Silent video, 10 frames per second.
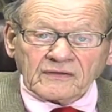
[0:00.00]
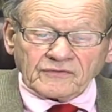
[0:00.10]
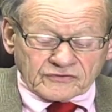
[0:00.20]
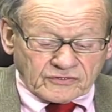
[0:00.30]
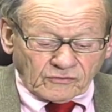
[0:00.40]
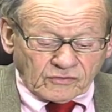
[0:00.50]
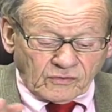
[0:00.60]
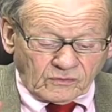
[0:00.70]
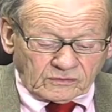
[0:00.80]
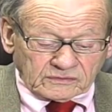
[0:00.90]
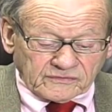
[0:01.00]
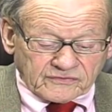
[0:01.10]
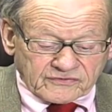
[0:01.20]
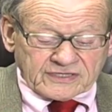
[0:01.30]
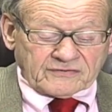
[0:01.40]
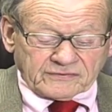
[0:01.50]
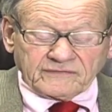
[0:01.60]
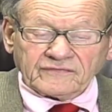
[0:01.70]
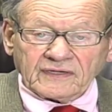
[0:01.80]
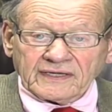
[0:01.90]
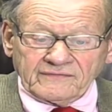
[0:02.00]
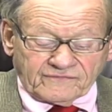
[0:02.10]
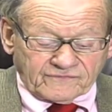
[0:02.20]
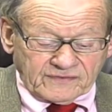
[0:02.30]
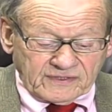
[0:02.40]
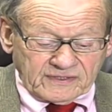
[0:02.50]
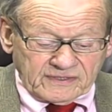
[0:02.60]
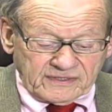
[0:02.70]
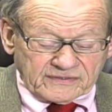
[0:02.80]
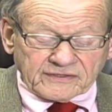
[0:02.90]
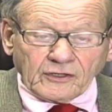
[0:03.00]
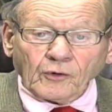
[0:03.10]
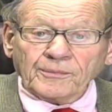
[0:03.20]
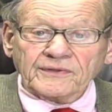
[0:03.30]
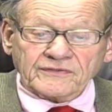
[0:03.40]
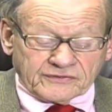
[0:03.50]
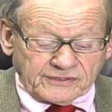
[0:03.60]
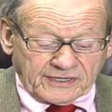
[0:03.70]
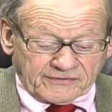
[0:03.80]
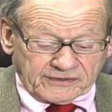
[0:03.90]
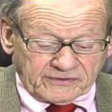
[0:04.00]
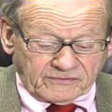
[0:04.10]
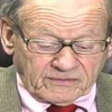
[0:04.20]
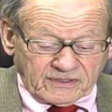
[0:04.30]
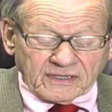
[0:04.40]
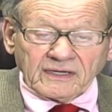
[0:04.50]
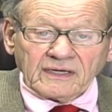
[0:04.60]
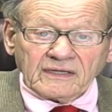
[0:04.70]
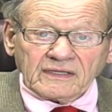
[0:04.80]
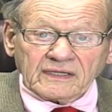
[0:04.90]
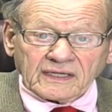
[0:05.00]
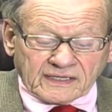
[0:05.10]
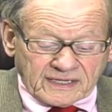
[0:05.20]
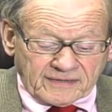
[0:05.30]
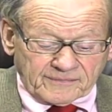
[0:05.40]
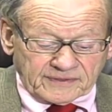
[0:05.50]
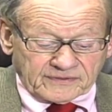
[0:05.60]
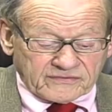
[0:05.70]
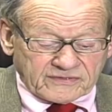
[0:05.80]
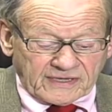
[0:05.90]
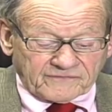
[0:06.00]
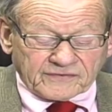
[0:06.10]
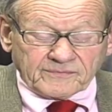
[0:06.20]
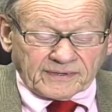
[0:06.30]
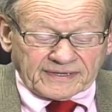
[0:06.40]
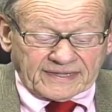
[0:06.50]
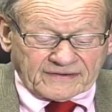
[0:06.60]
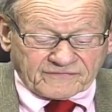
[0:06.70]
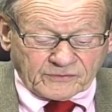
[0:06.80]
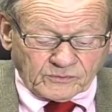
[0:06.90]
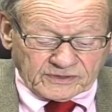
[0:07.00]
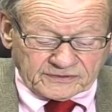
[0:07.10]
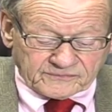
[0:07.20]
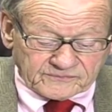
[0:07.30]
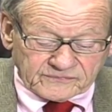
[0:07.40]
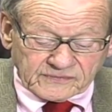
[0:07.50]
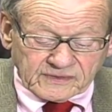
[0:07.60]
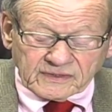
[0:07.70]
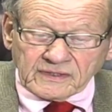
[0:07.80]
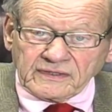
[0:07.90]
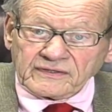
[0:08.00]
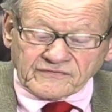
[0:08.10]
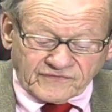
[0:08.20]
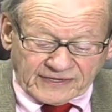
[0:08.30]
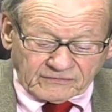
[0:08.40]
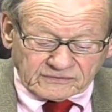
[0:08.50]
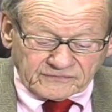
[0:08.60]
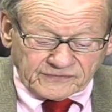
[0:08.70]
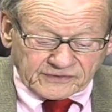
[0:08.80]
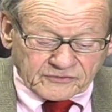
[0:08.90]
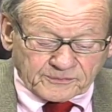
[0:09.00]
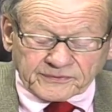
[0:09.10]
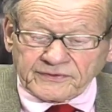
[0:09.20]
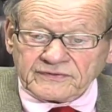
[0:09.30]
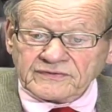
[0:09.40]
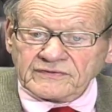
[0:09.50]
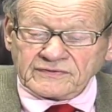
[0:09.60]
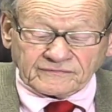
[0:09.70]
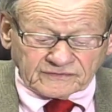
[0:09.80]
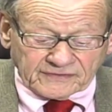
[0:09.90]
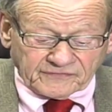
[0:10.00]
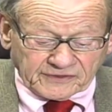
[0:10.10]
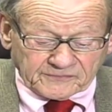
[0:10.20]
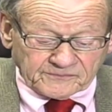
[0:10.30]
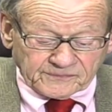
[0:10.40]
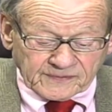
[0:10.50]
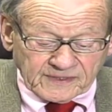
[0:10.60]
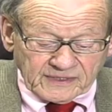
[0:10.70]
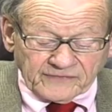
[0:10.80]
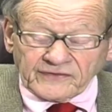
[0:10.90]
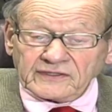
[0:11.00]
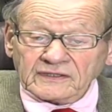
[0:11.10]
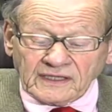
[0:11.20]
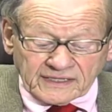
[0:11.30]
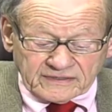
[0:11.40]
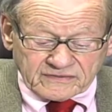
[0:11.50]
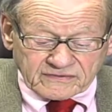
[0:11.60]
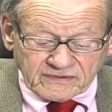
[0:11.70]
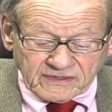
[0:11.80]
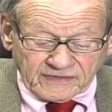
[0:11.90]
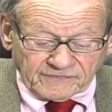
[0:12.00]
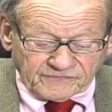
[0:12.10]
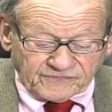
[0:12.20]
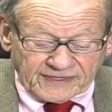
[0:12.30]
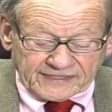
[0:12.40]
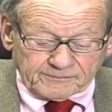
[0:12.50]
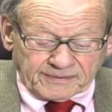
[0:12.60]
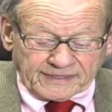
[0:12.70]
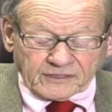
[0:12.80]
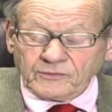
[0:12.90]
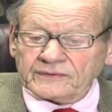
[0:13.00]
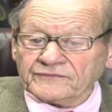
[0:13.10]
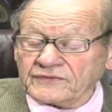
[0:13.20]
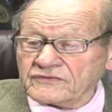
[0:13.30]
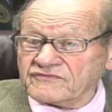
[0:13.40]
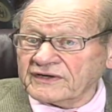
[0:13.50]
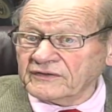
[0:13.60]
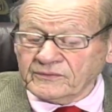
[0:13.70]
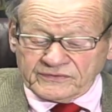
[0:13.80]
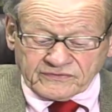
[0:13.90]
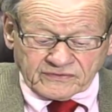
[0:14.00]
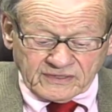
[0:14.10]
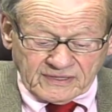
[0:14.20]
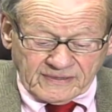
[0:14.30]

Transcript: The so called secret of life is an open scenario that can be deciphered by everyone. It is found in the experiences of living, in the delights of a fine banquet, the strenuous